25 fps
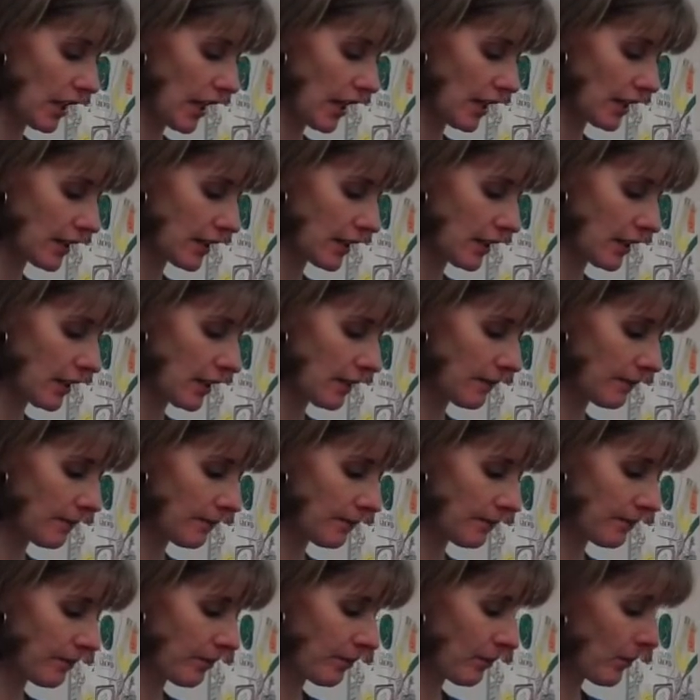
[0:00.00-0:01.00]
and
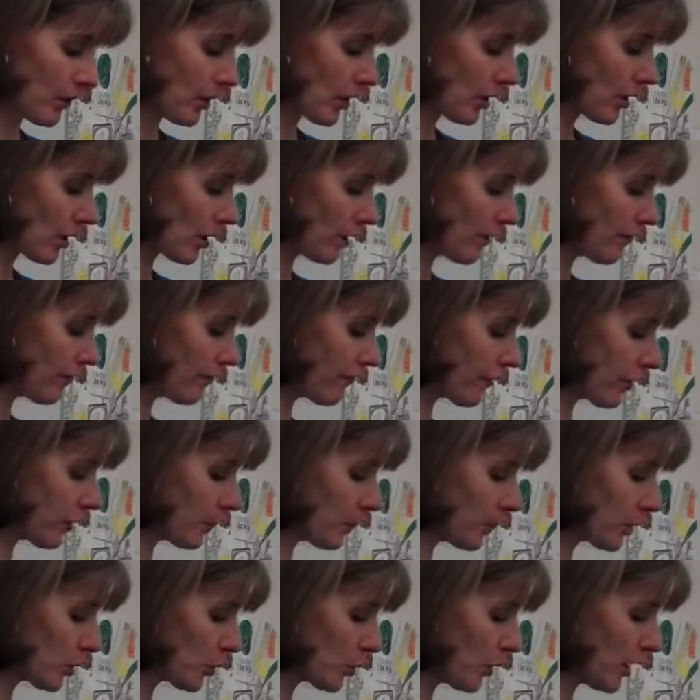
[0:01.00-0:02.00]
18,
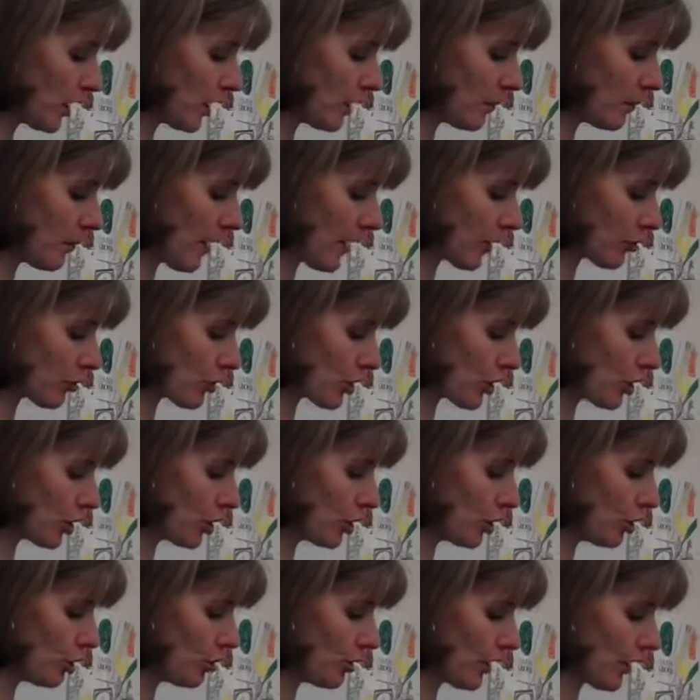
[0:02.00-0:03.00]
convert between metric
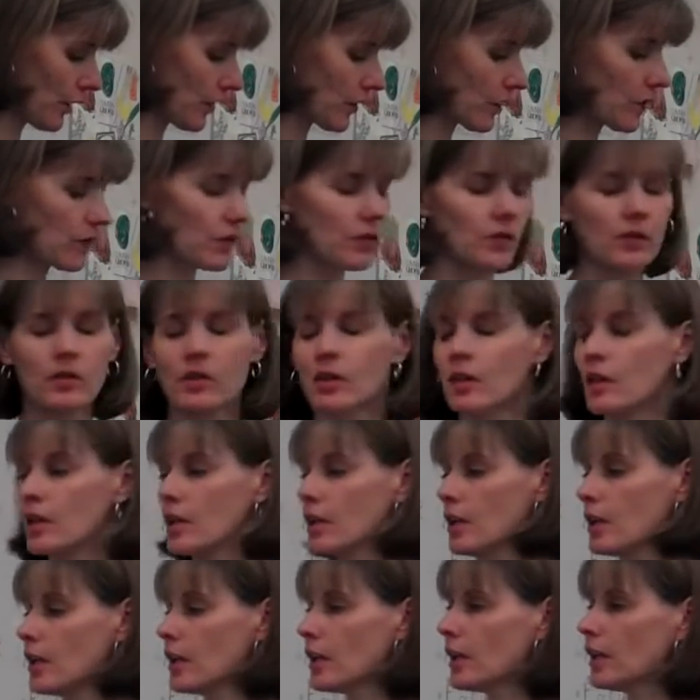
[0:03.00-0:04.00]
units.
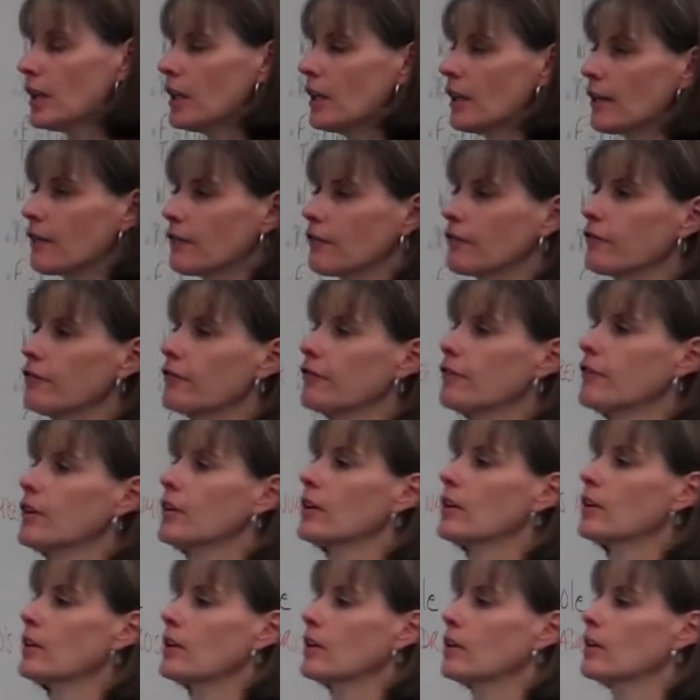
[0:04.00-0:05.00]
If
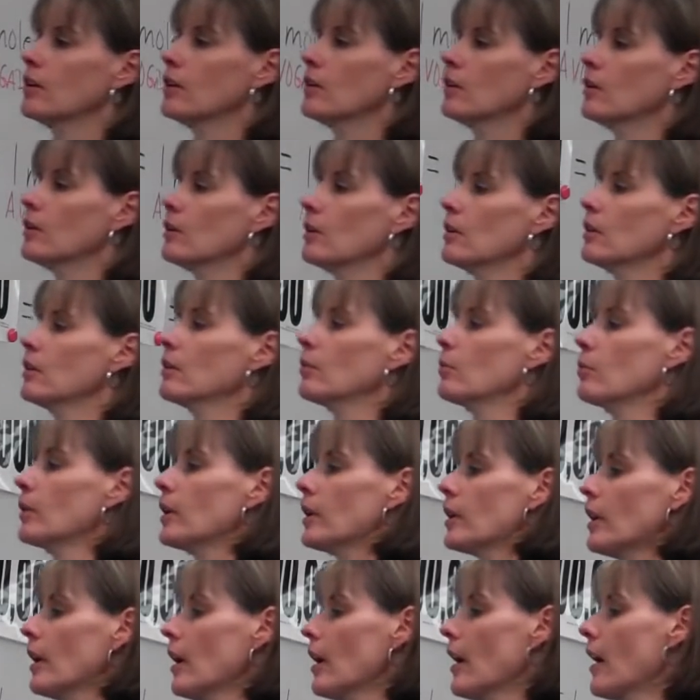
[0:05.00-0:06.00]

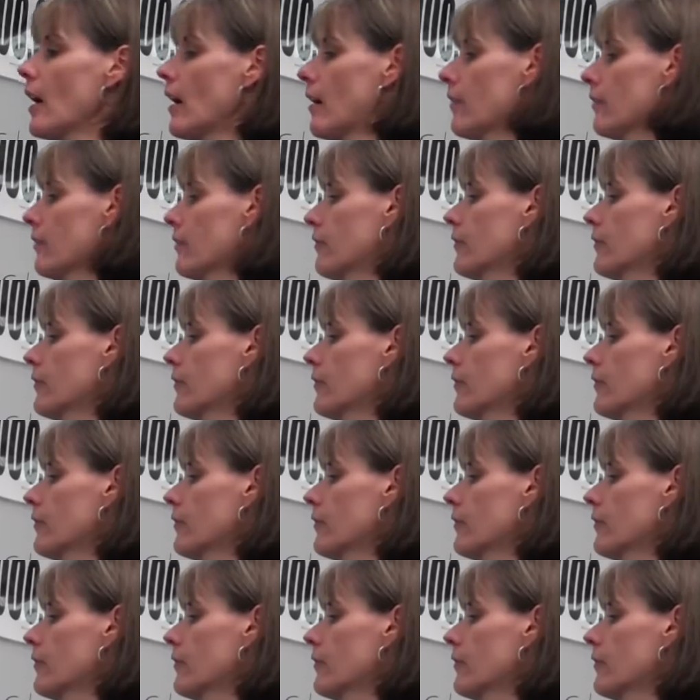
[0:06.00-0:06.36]
we have